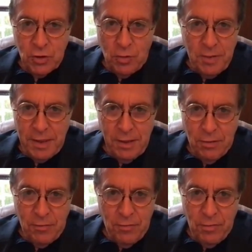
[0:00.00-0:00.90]
Germany
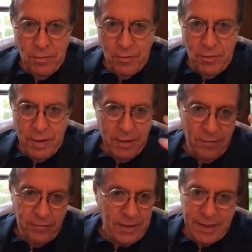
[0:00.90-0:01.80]
or, or
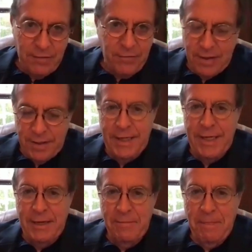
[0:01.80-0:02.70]
Philadelphia
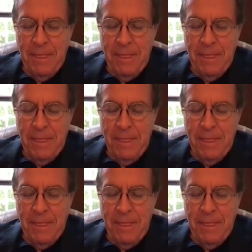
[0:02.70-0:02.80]
again.